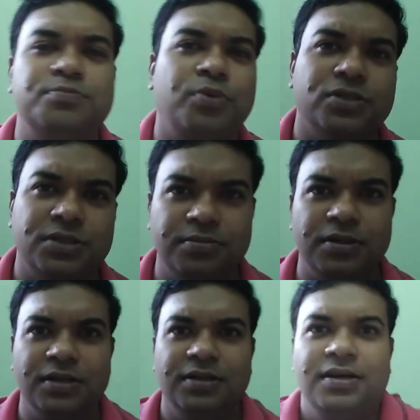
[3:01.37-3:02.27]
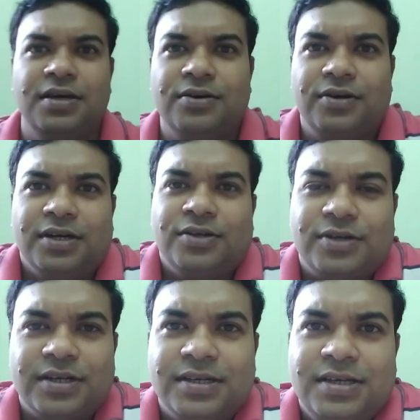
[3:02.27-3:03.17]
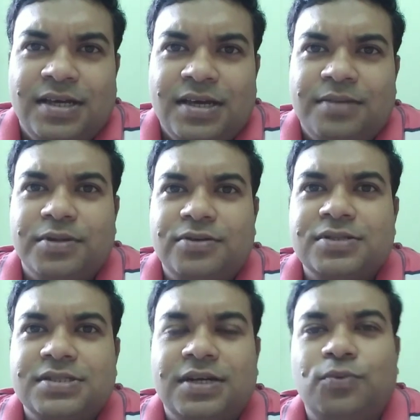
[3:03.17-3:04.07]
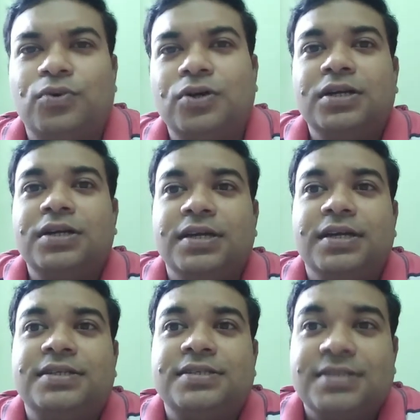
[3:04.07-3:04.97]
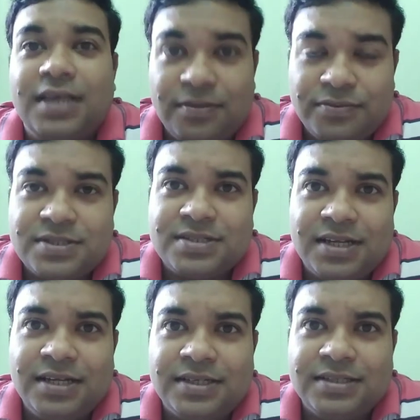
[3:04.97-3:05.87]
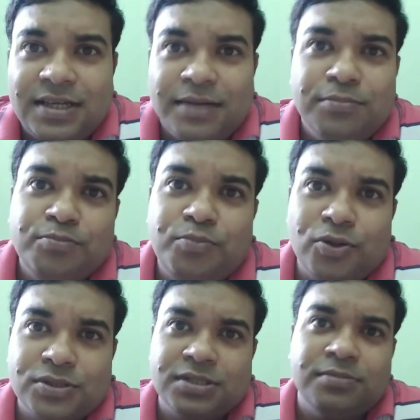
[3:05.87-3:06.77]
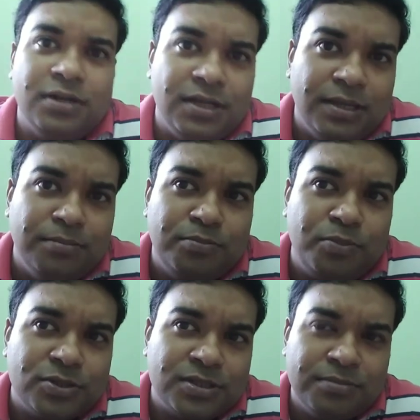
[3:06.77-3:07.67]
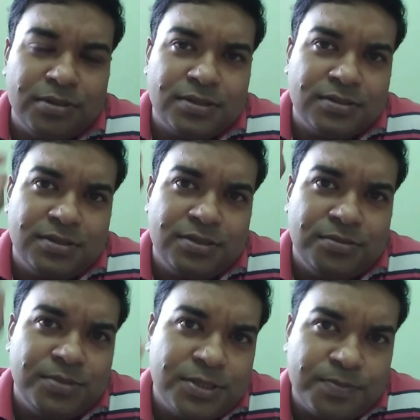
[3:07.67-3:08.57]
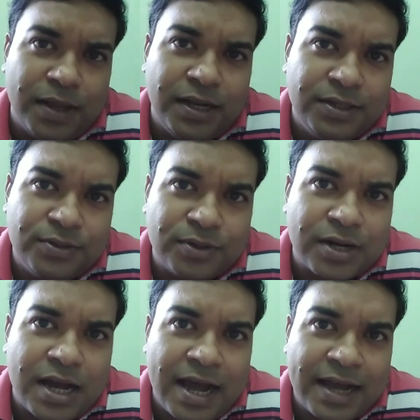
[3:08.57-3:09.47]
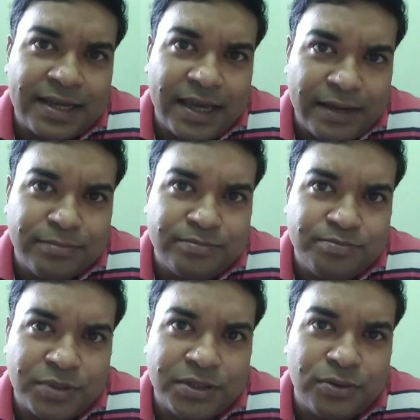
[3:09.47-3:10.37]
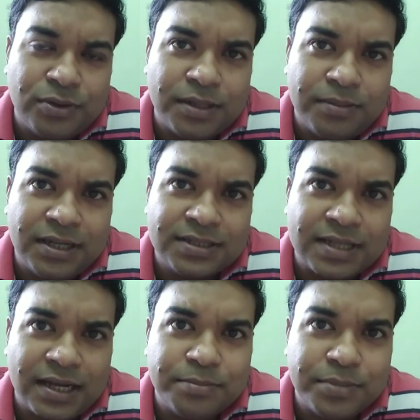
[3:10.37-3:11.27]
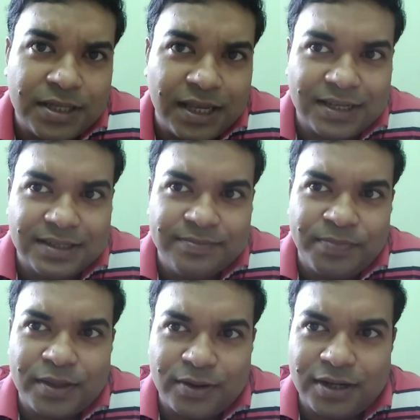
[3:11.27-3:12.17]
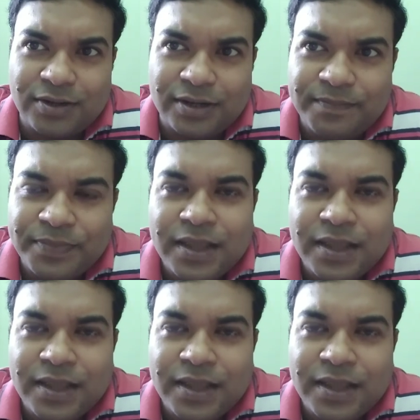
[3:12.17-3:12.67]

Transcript: impossible, mane na hoy, because the word itself is telling impossible. Impossible to jodi tumi spelling to kora, I M P O double S I B L E, mane na hoy,